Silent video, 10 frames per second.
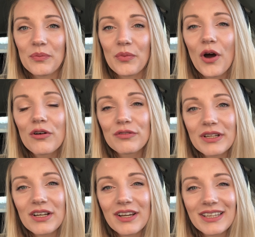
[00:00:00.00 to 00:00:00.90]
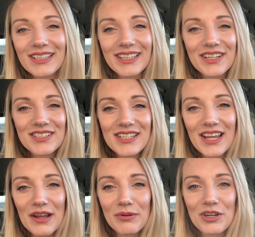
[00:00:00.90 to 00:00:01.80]
Hopefully I'll get that later
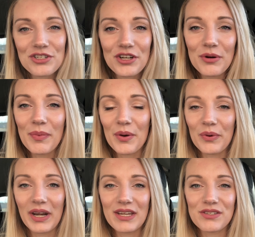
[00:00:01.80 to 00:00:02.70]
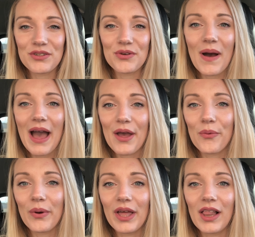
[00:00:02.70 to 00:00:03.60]
today, I'm not sure, but when I do, I
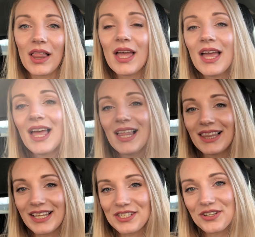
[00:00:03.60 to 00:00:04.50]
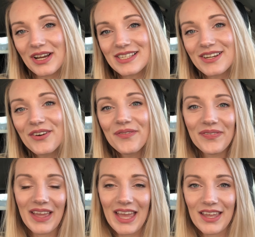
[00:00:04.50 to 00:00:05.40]
will let you guys know
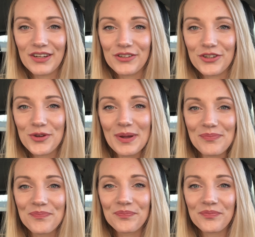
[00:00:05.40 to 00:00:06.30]
and clue you in.